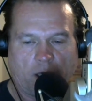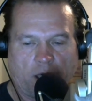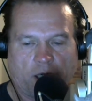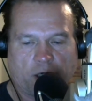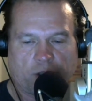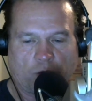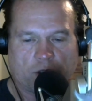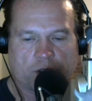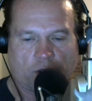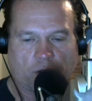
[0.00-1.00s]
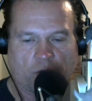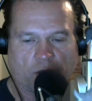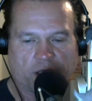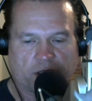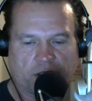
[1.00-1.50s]
and a short-term
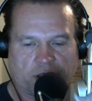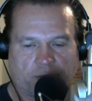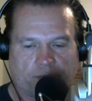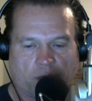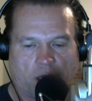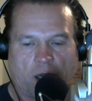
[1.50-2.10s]
relationship